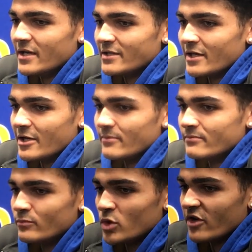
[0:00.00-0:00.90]
and um,
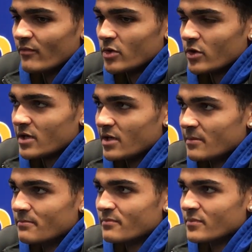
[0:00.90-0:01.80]
we'll give them a great
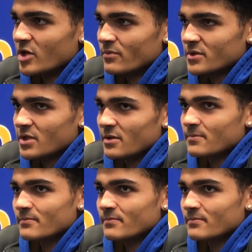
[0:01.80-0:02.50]
game. 100%. Why Morgan?